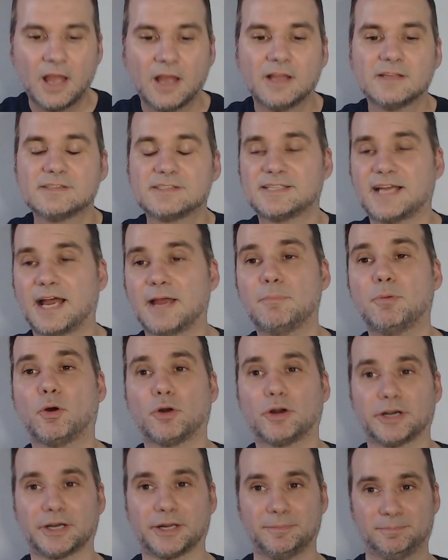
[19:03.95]

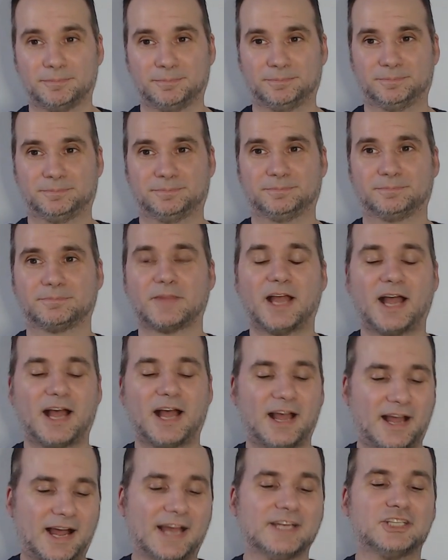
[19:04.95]
Cyborg.
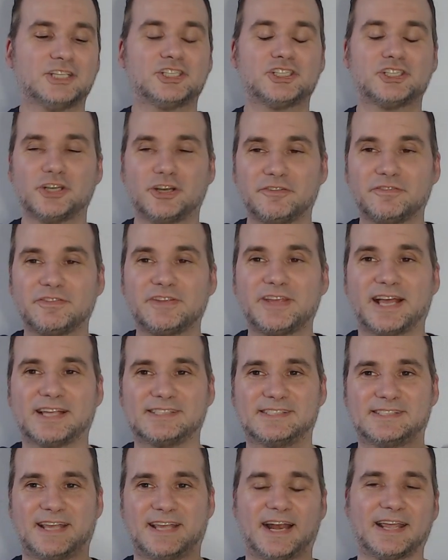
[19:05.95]
I should have
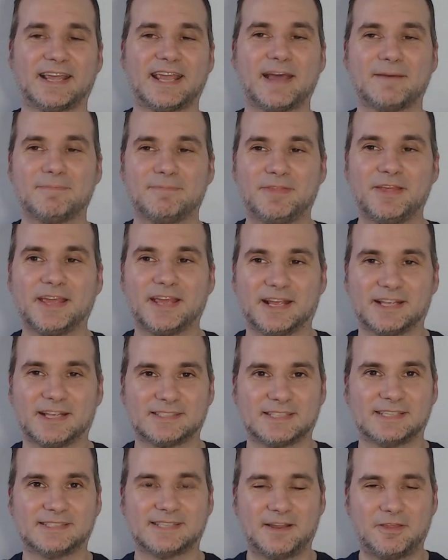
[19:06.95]
guessed that. I kept thinking, because I
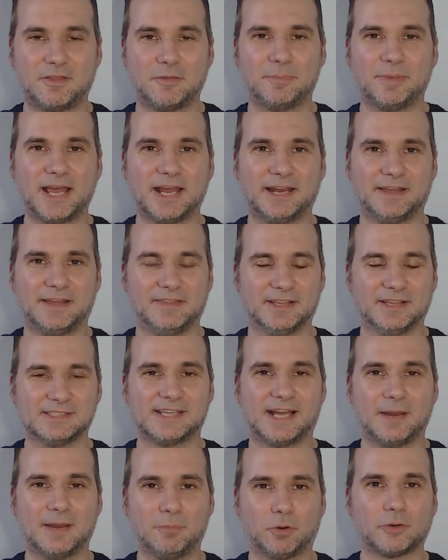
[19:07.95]
said at the beginning that
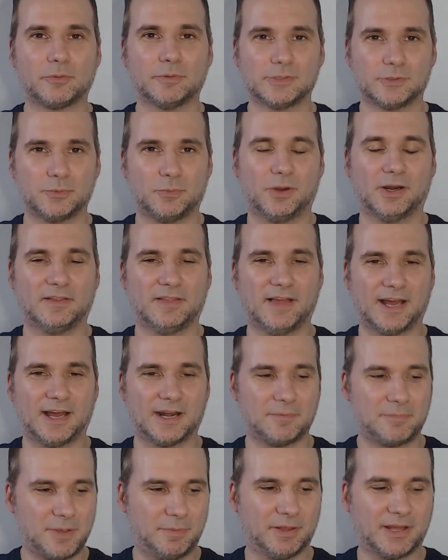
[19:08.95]
Cyborg was one a lot of
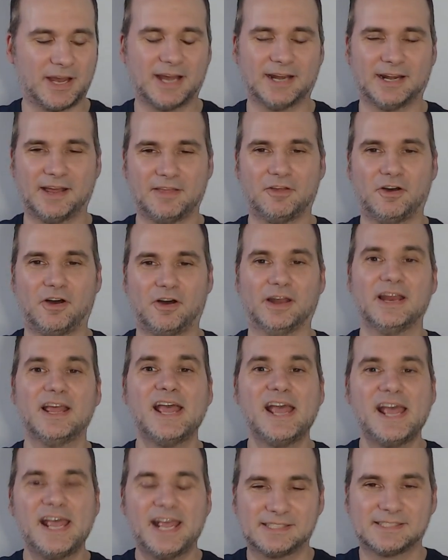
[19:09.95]
people got, and I thought,
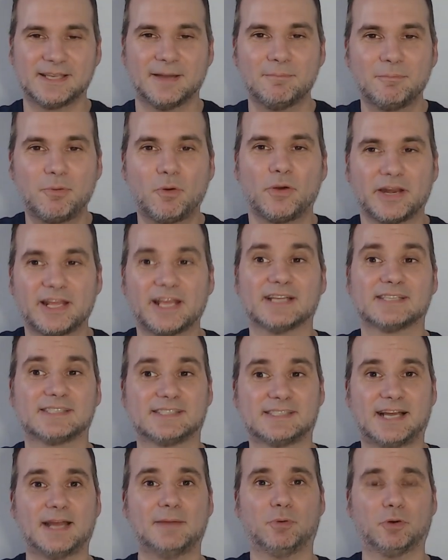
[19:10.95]
at some point, guess
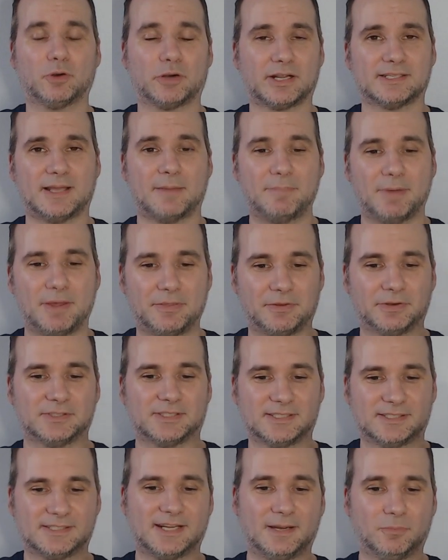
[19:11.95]
Cyborg, because I bet there's a
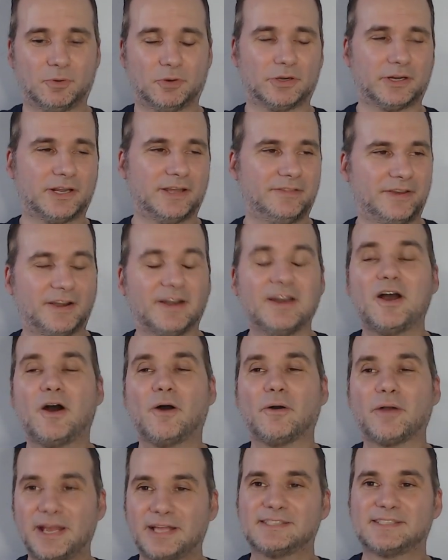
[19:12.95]
Cyborg in there.
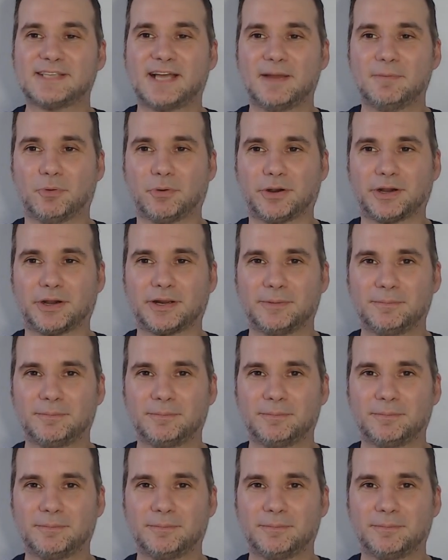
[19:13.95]
Okay, it's Cyborg.